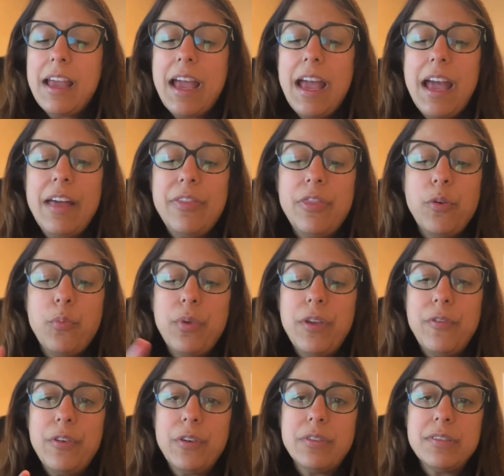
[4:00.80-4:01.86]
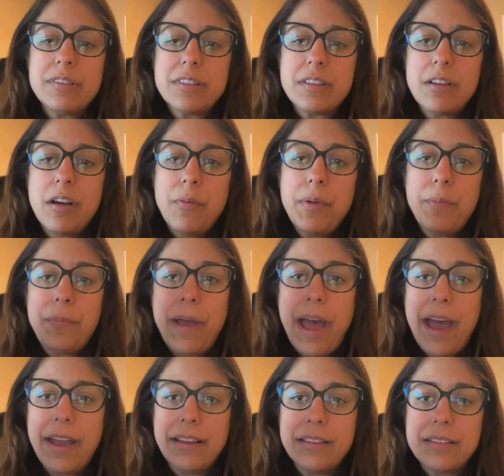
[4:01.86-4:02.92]
And the refills come in
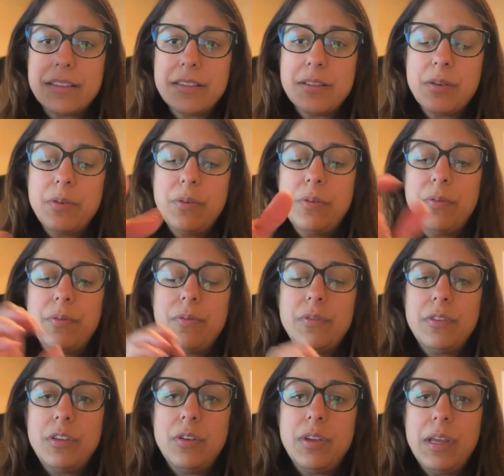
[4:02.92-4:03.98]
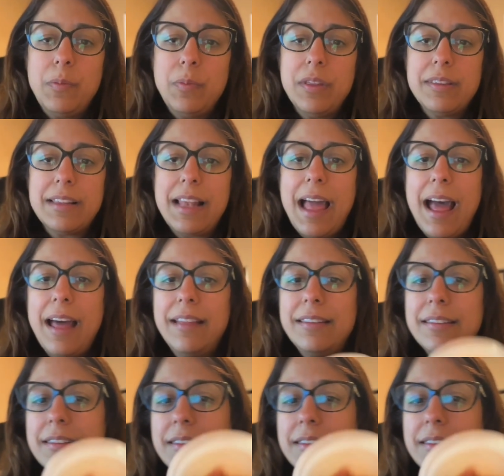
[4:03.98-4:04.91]
bags. So you keep this glass,